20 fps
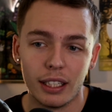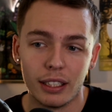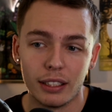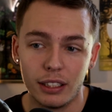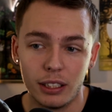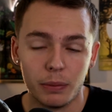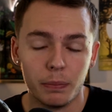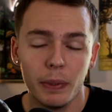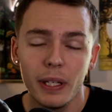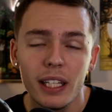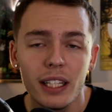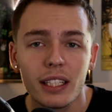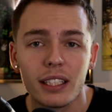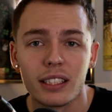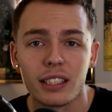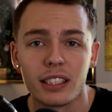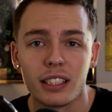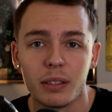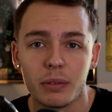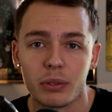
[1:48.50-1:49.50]
to me that
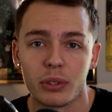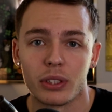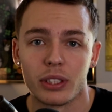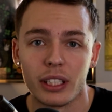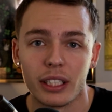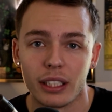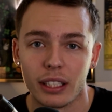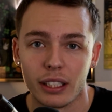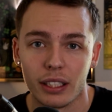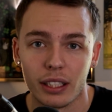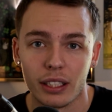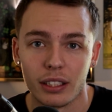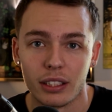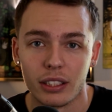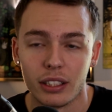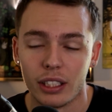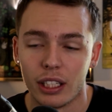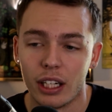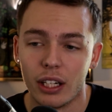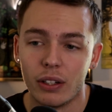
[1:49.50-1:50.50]
just seems ridiculous.
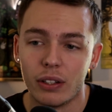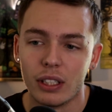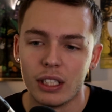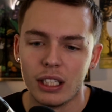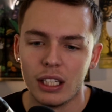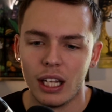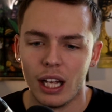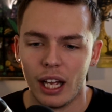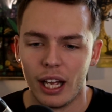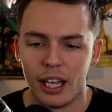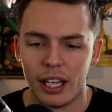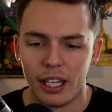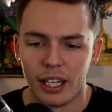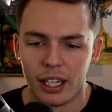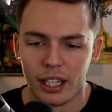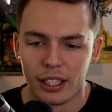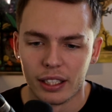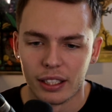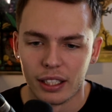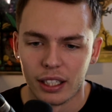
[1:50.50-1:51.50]

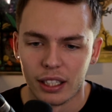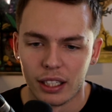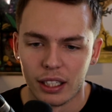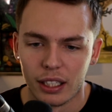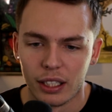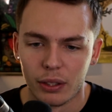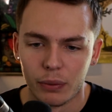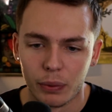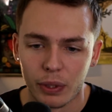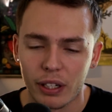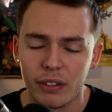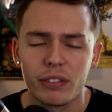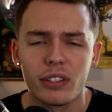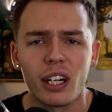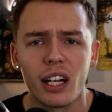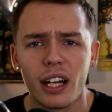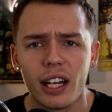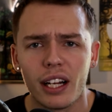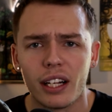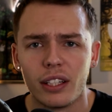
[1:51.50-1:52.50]
And whenever
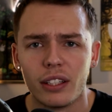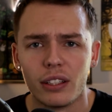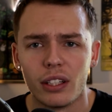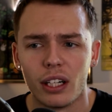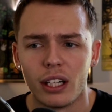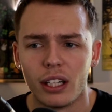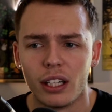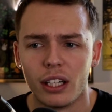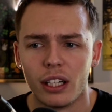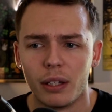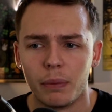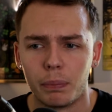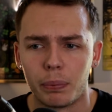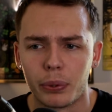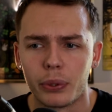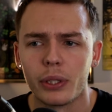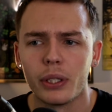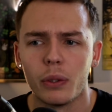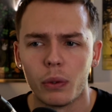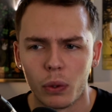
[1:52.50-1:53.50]
I had
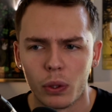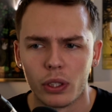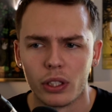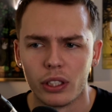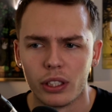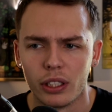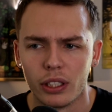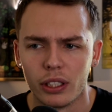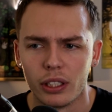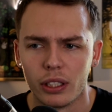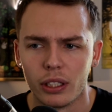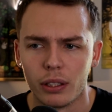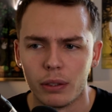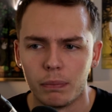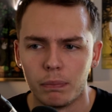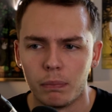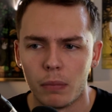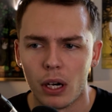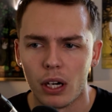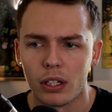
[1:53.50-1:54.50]
pre-ordered
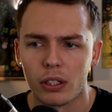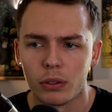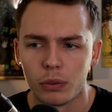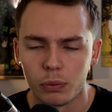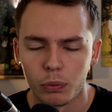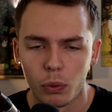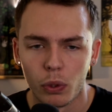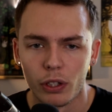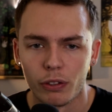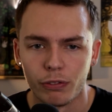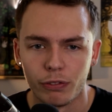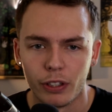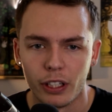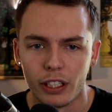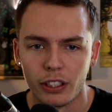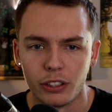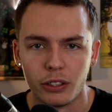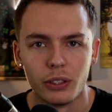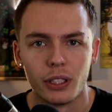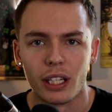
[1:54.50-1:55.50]
Modern
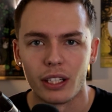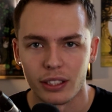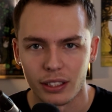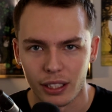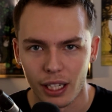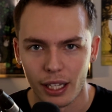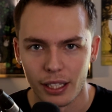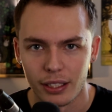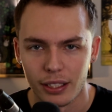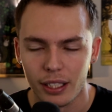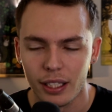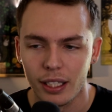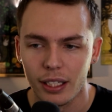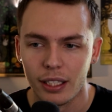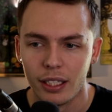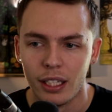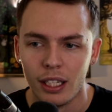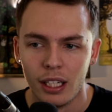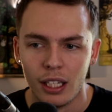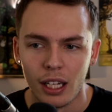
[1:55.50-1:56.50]
Warfare 2019,
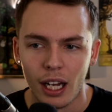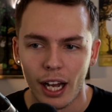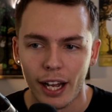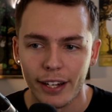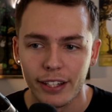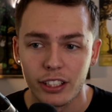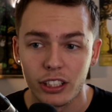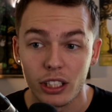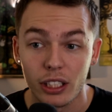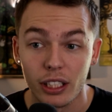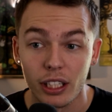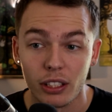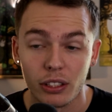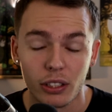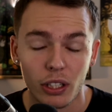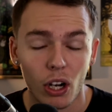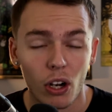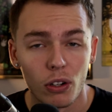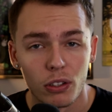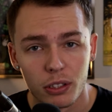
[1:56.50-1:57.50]
I actually got
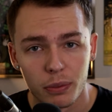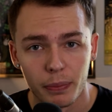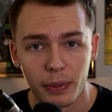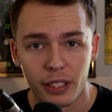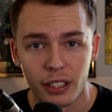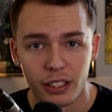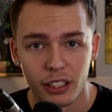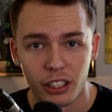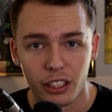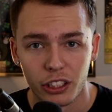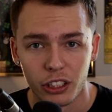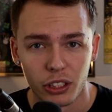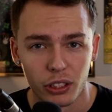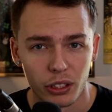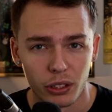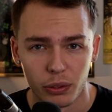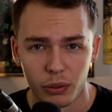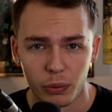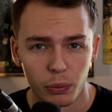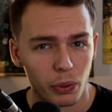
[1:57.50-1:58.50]
the Ultimate Edition,
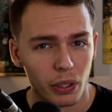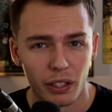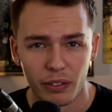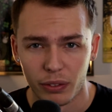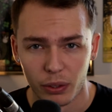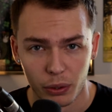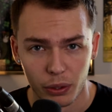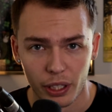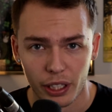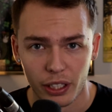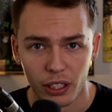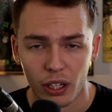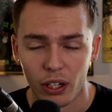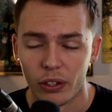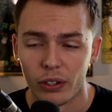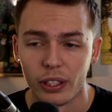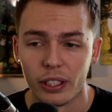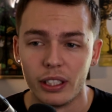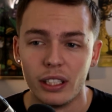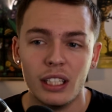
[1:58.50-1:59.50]
or whatever they
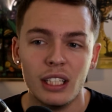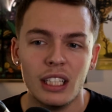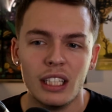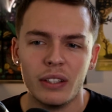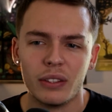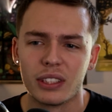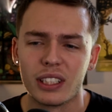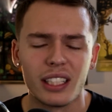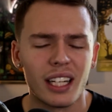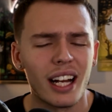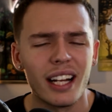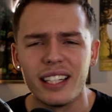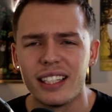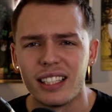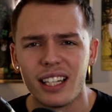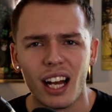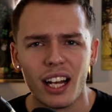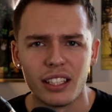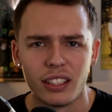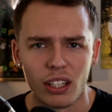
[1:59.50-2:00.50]
called it. It's the
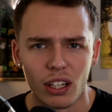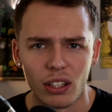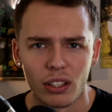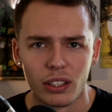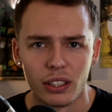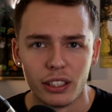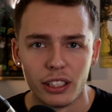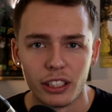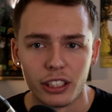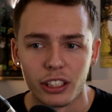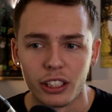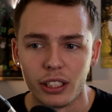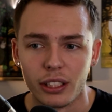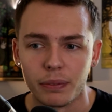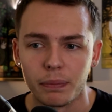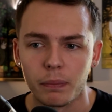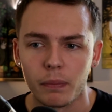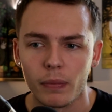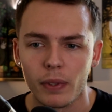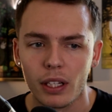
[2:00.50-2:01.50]
$99 edition,
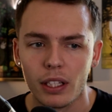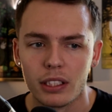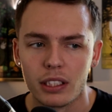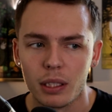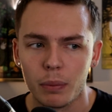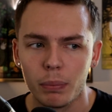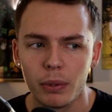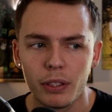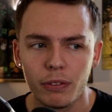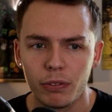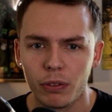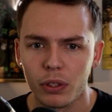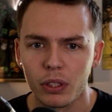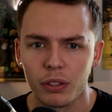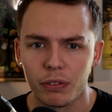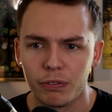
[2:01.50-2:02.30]
simply for the